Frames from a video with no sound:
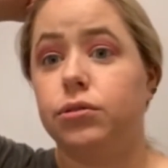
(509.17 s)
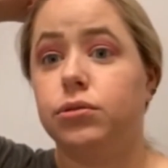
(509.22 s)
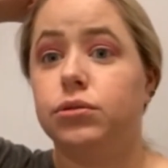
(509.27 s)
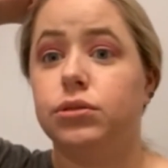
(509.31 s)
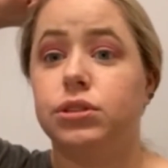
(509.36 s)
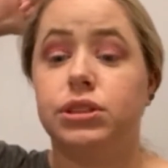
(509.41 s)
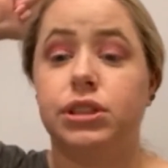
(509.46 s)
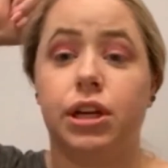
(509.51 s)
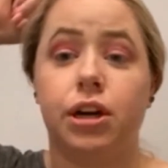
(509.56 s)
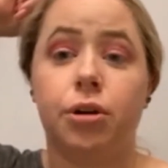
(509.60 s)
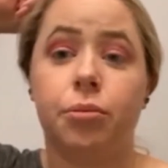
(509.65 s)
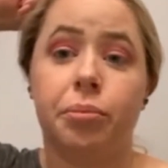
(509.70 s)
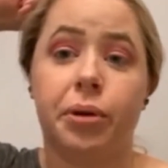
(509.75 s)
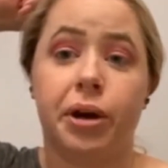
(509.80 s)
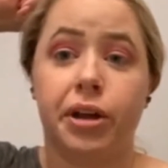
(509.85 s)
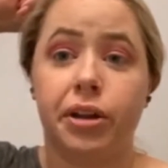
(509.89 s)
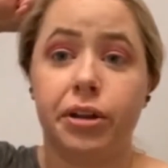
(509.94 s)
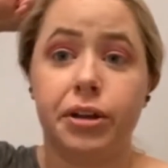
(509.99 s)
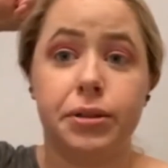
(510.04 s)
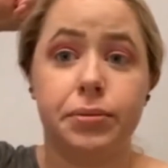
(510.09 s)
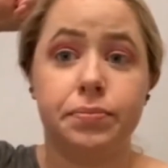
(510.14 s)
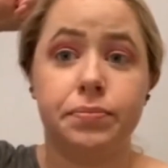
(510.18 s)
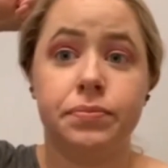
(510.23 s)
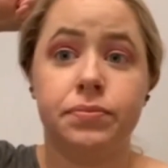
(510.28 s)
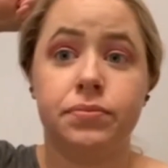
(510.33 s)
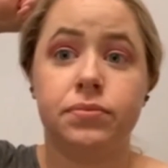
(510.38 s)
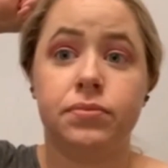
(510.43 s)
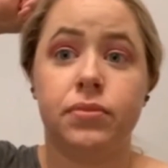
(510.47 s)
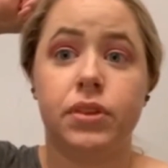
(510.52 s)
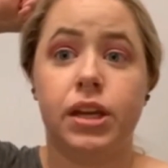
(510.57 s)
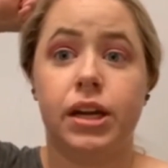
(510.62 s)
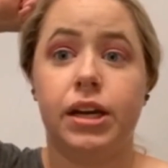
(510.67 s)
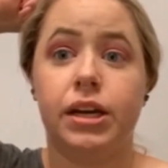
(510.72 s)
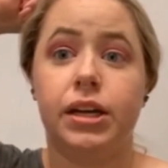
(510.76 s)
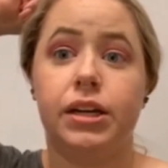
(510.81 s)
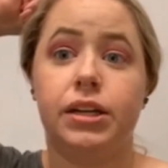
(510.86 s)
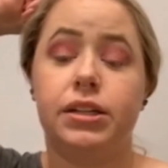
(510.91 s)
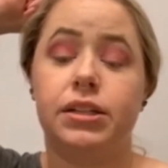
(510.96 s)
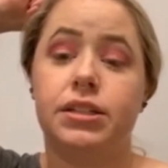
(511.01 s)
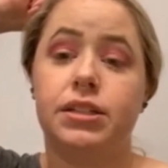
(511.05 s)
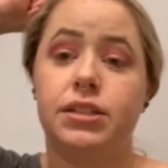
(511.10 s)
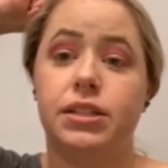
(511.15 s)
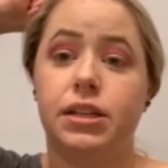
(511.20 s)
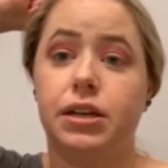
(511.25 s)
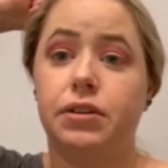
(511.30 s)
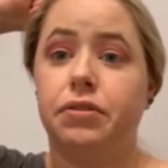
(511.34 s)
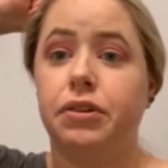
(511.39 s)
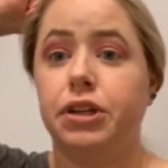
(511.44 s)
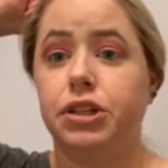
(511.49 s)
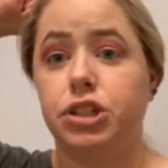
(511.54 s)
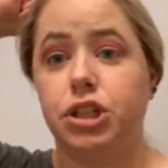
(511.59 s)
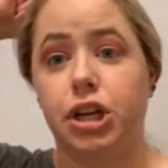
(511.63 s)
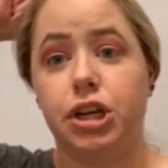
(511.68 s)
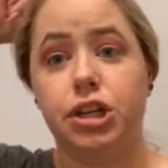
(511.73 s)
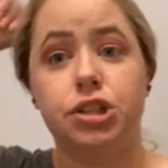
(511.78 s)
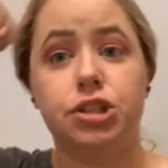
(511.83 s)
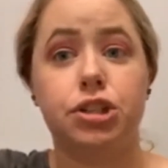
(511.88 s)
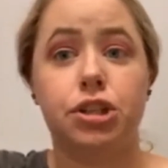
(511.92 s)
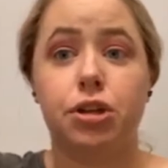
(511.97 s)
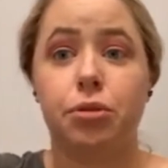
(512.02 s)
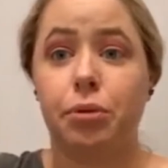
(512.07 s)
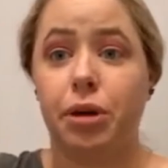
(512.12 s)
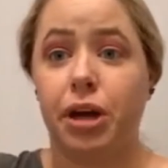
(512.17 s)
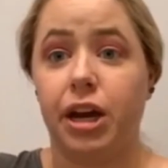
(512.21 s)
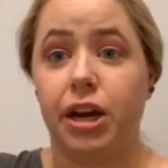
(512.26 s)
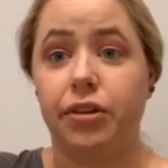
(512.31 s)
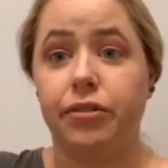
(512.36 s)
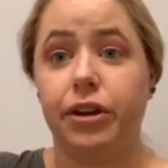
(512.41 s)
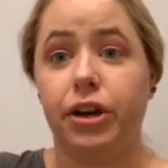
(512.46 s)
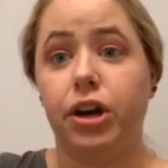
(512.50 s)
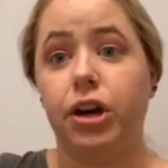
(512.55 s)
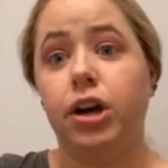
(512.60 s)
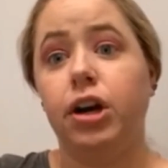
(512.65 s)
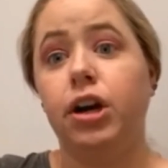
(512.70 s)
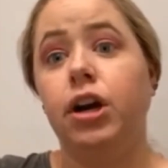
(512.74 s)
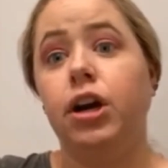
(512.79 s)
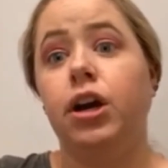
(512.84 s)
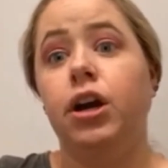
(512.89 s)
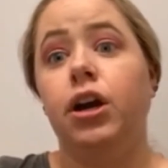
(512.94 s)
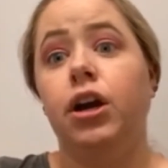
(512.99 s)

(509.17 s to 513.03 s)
cerebellum and see if it changed their behavior.